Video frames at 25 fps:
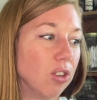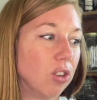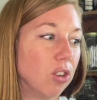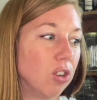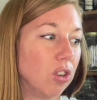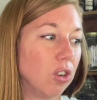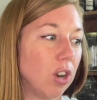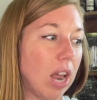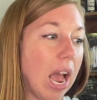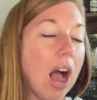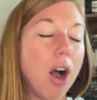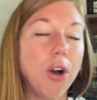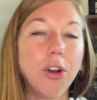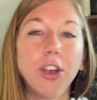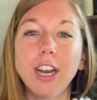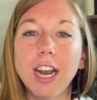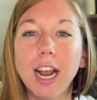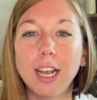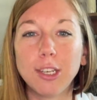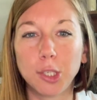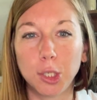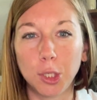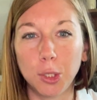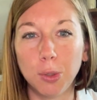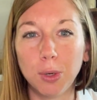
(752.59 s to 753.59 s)
how can
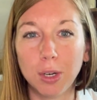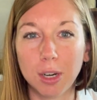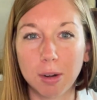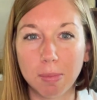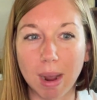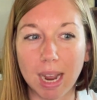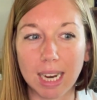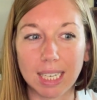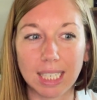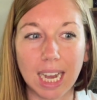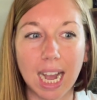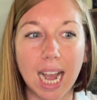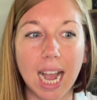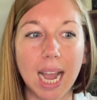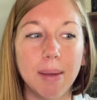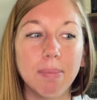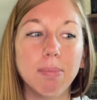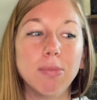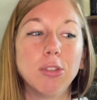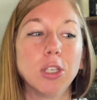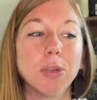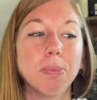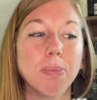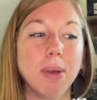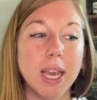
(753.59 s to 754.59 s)
I steward my time
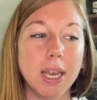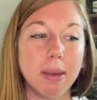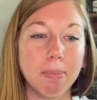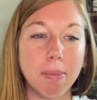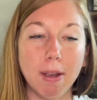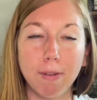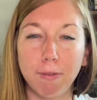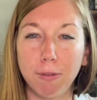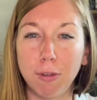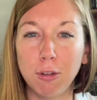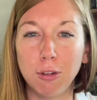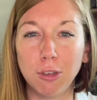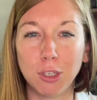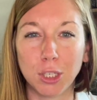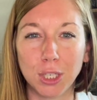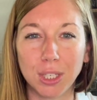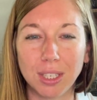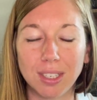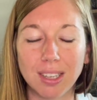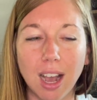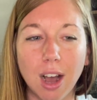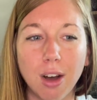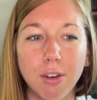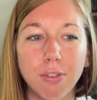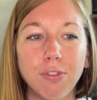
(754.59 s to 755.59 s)
to make my future
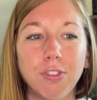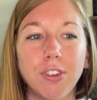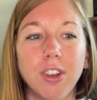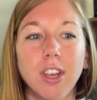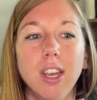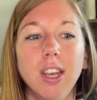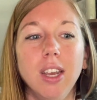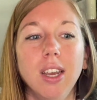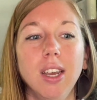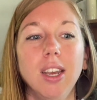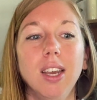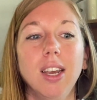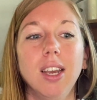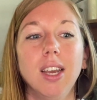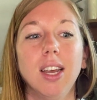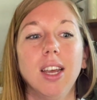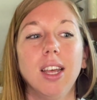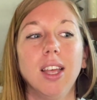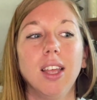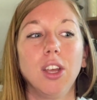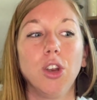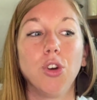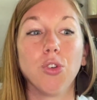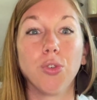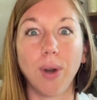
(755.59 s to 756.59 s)
self
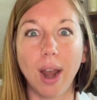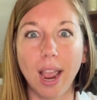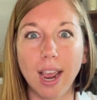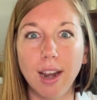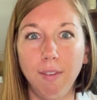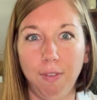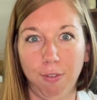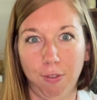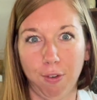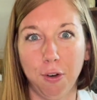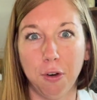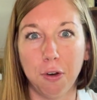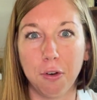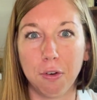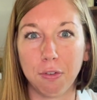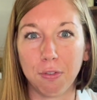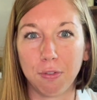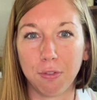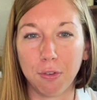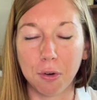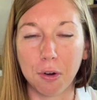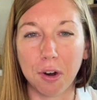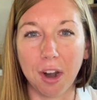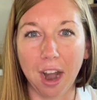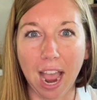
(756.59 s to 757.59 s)
grateful
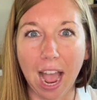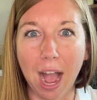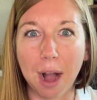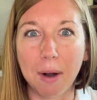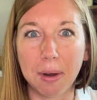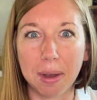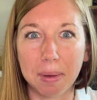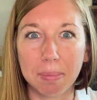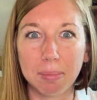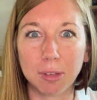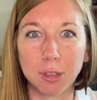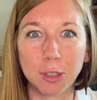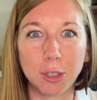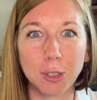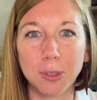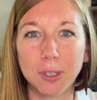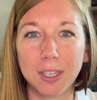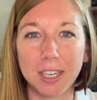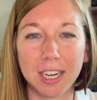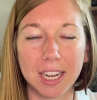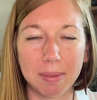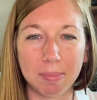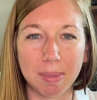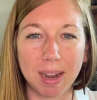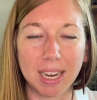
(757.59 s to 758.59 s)
for how I'm
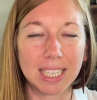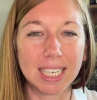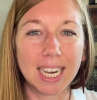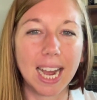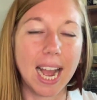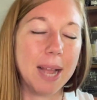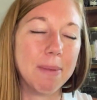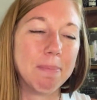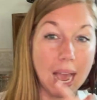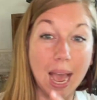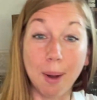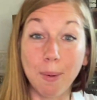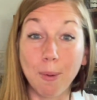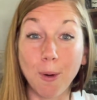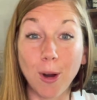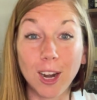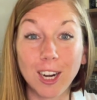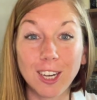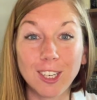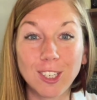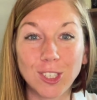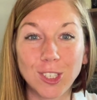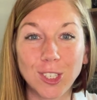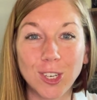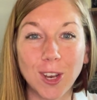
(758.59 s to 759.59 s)
stewarding my time? I
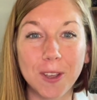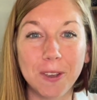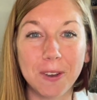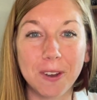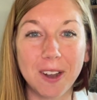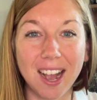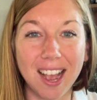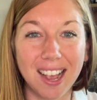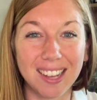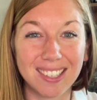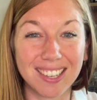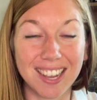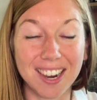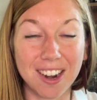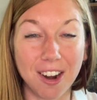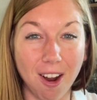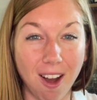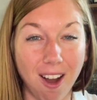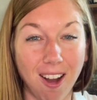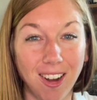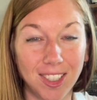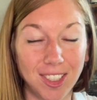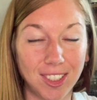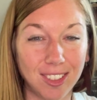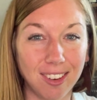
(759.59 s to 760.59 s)
wanted to show you guys an
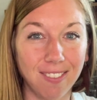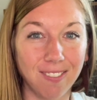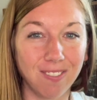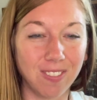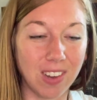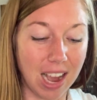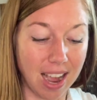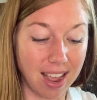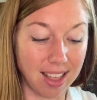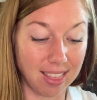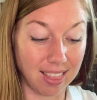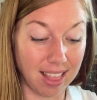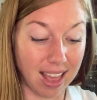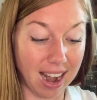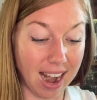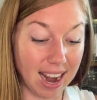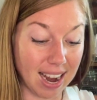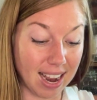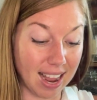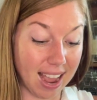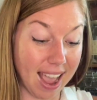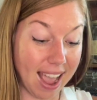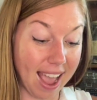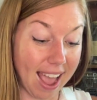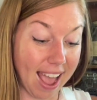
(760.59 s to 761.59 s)
auction find that I
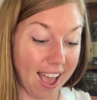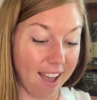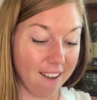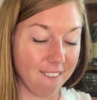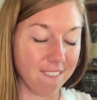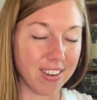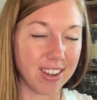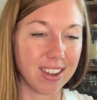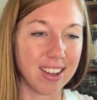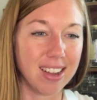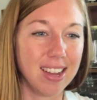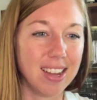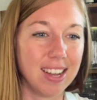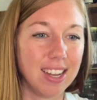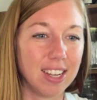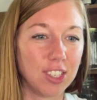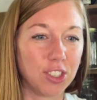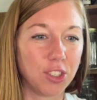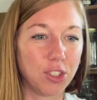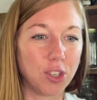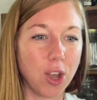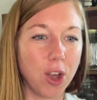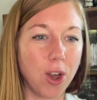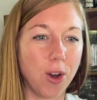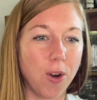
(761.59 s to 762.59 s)
have.
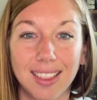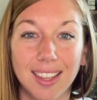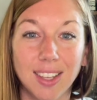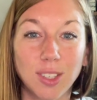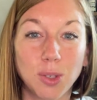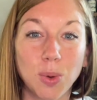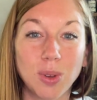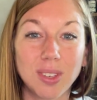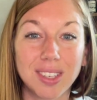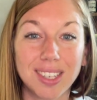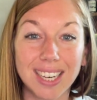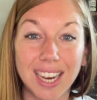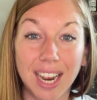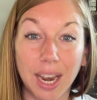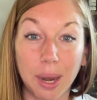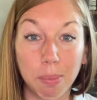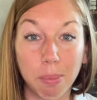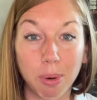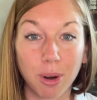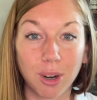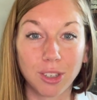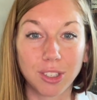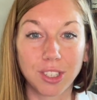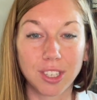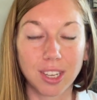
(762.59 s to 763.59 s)
So this was an
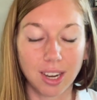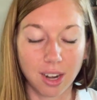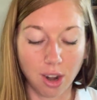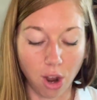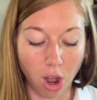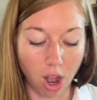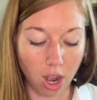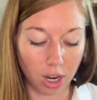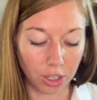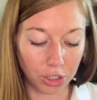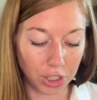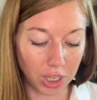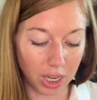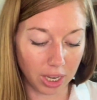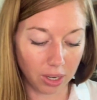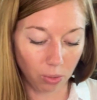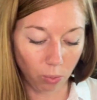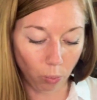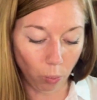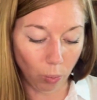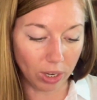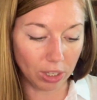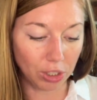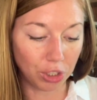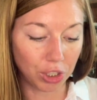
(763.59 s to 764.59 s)
in-person auction,
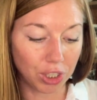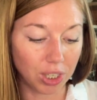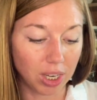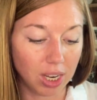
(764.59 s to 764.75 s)
which